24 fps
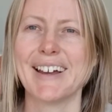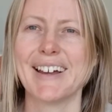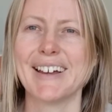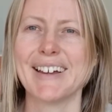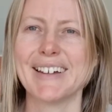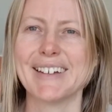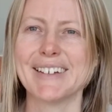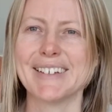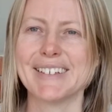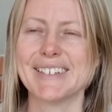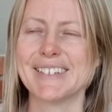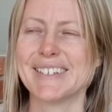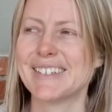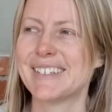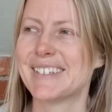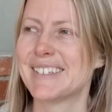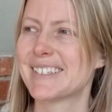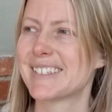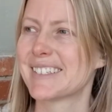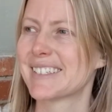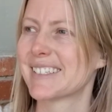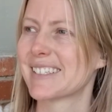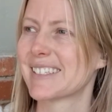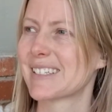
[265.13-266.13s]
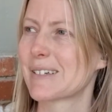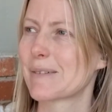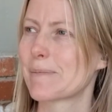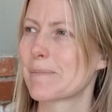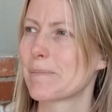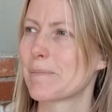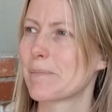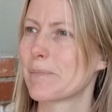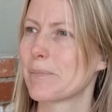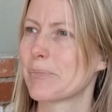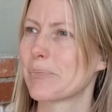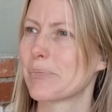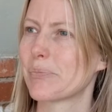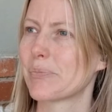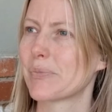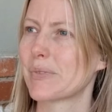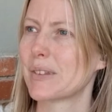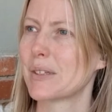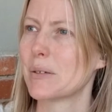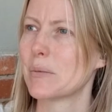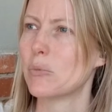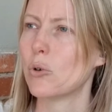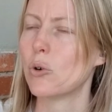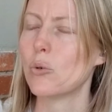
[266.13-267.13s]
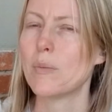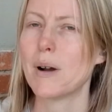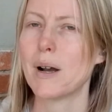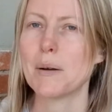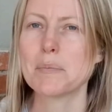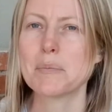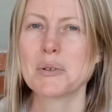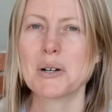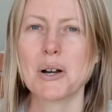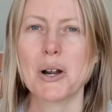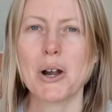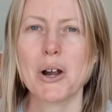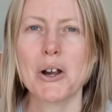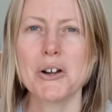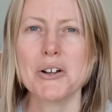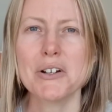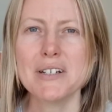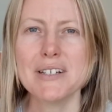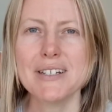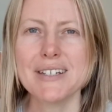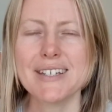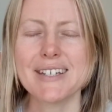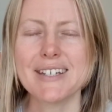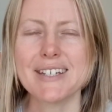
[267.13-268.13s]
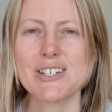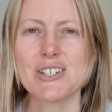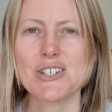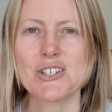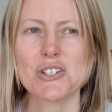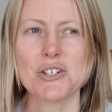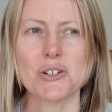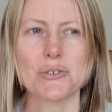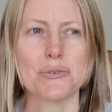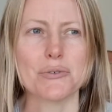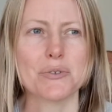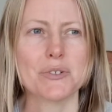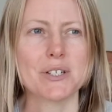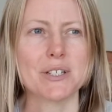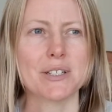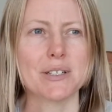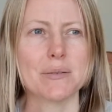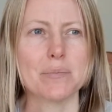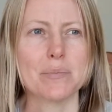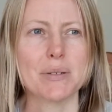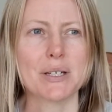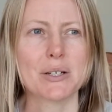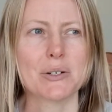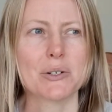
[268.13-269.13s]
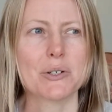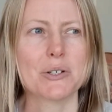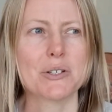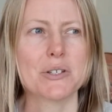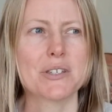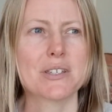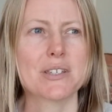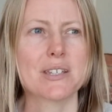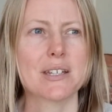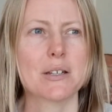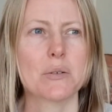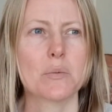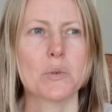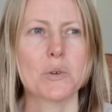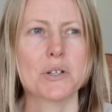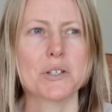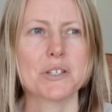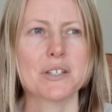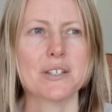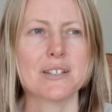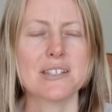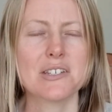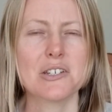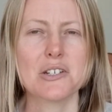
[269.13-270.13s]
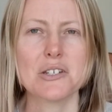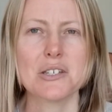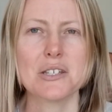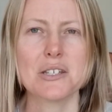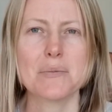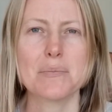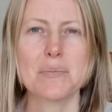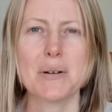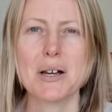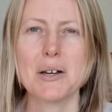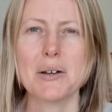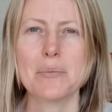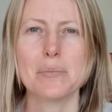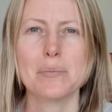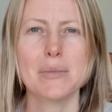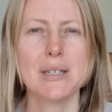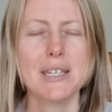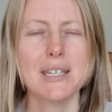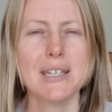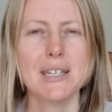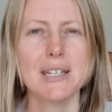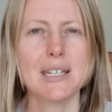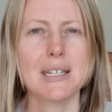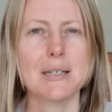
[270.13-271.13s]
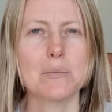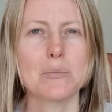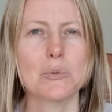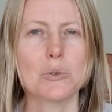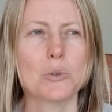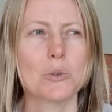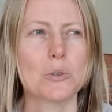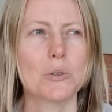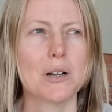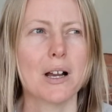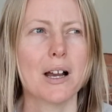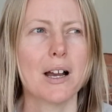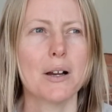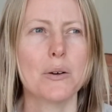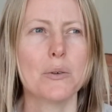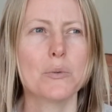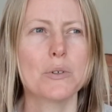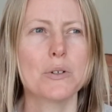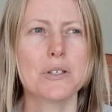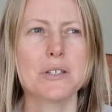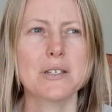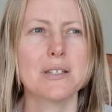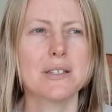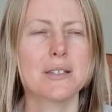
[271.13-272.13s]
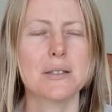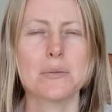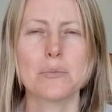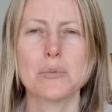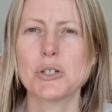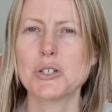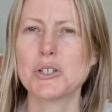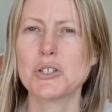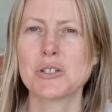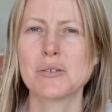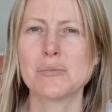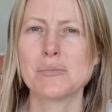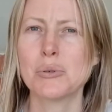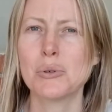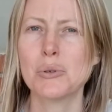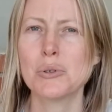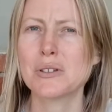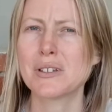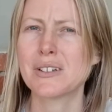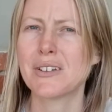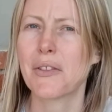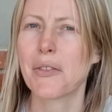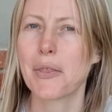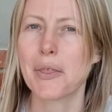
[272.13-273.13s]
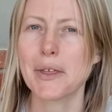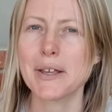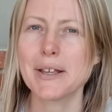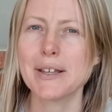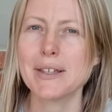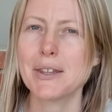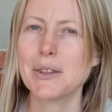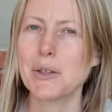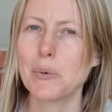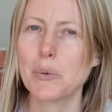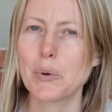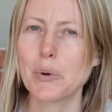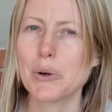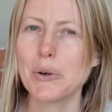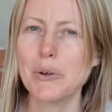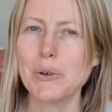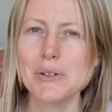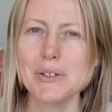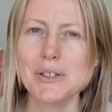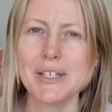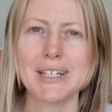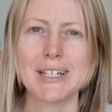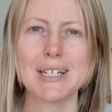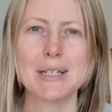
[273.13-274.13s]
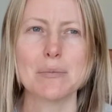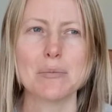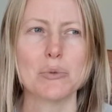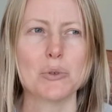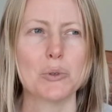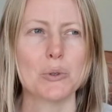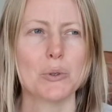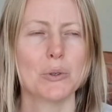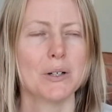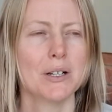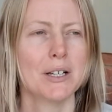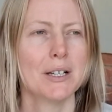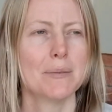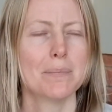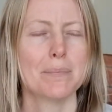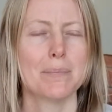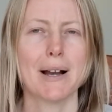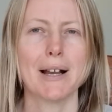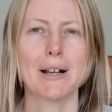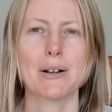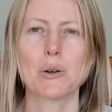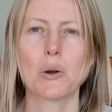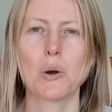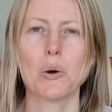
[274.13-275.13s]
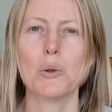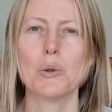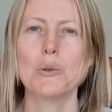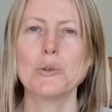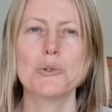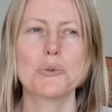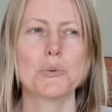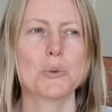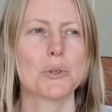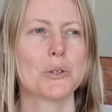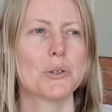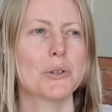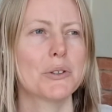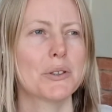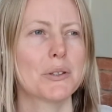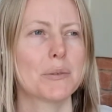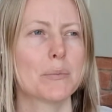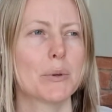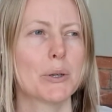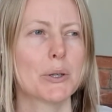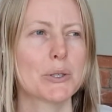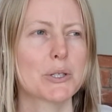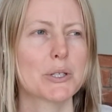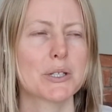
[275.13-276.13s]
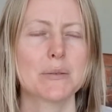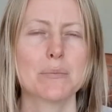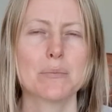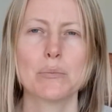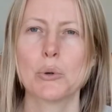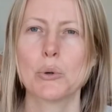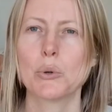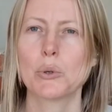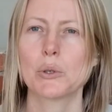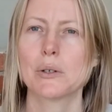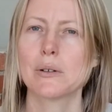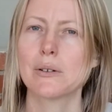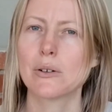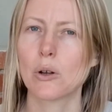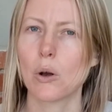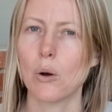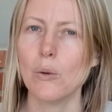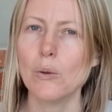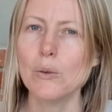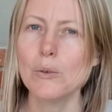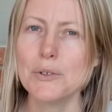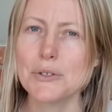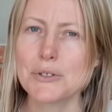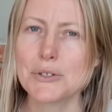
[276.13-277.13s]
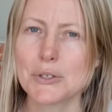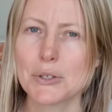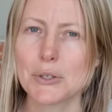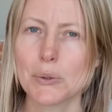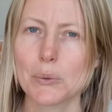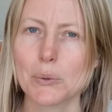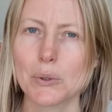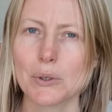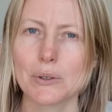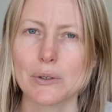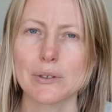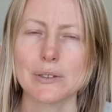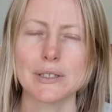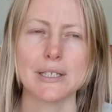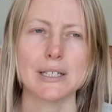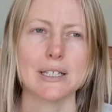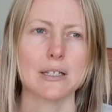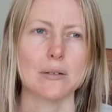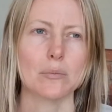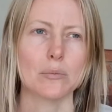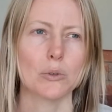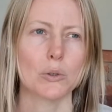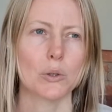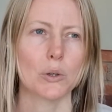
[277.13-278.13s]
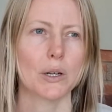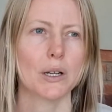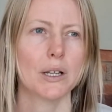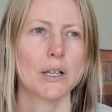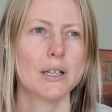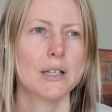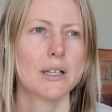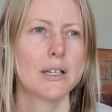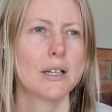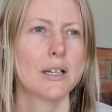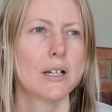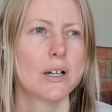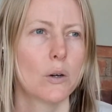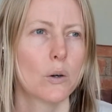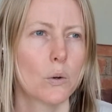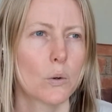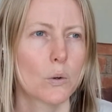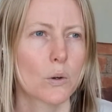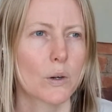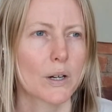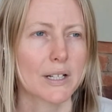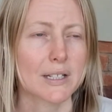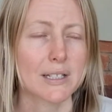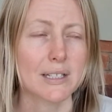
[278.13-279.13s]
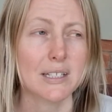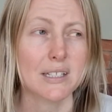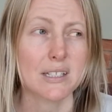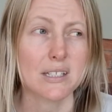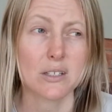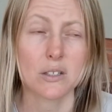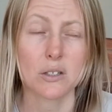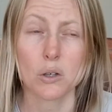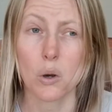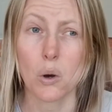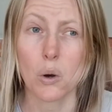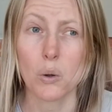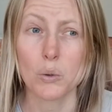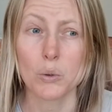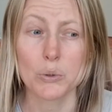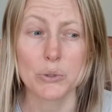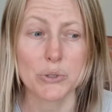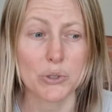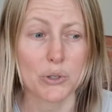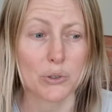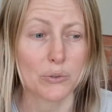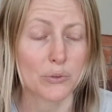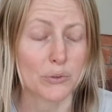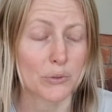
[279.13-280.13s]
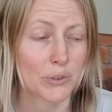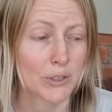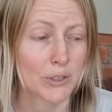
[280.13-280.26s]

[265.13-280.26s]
And the more my priorities shifted, because it wasn't just about me anymore. I wasn't the most important thing in the world anymore. My goals were not the most important goals in the world anymore, or at least the goals of